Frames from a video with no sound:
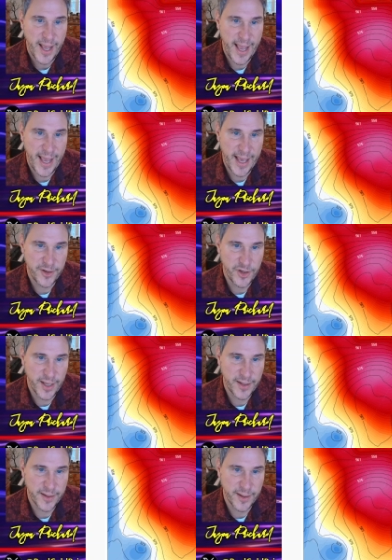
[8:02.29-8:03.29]
and you
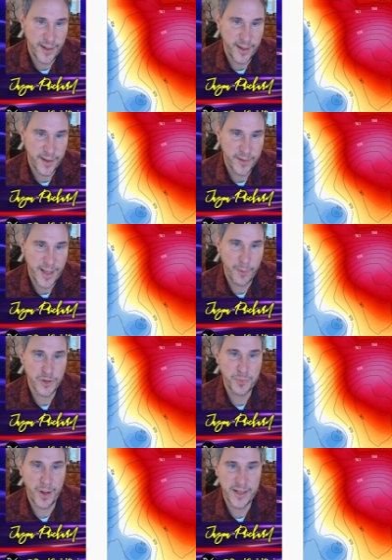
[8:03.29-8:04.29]
get uh, that
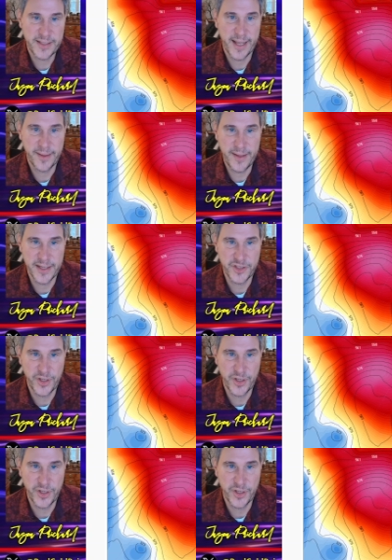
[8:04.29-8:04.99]
response like this.